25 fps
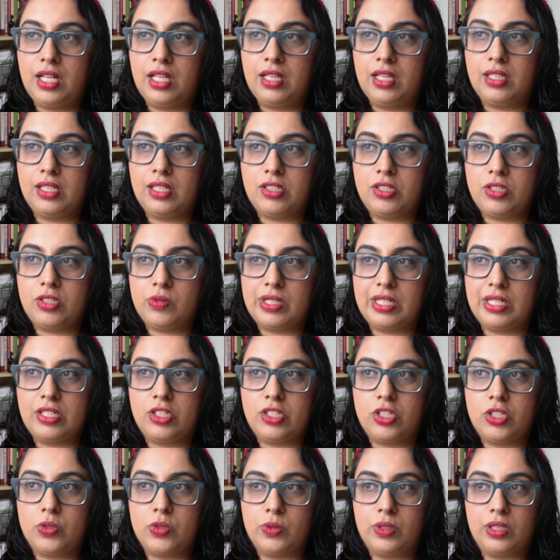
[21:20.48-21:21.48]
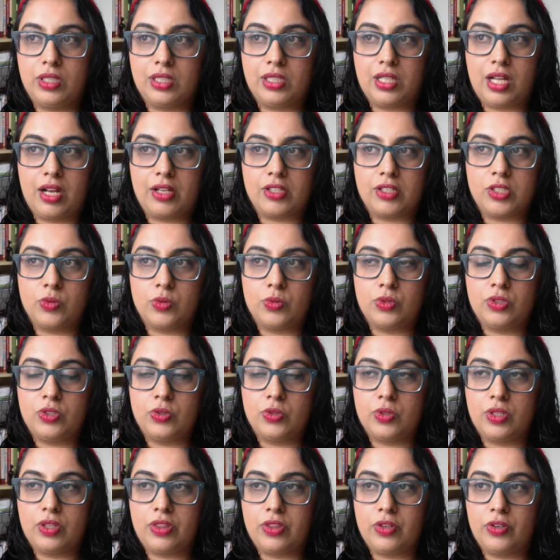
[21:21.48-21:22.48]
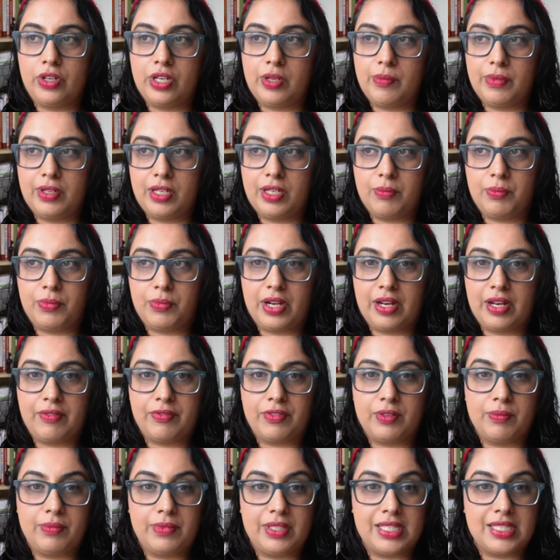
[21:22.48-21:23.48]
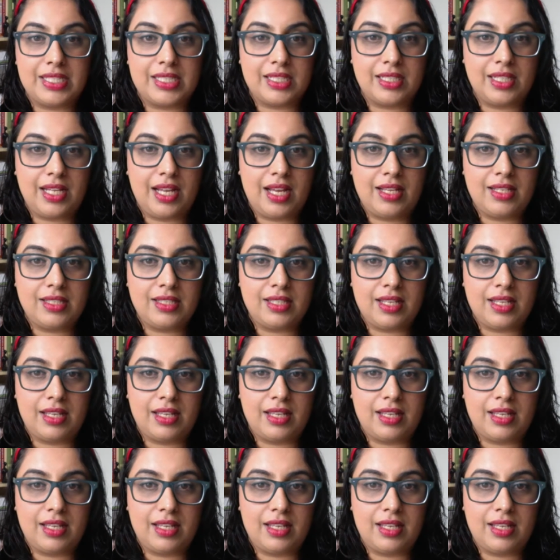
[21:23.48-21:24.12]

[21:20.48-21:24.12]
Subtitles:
let's do it at 2 o'clock. So we'll do a 30-minute break from this class.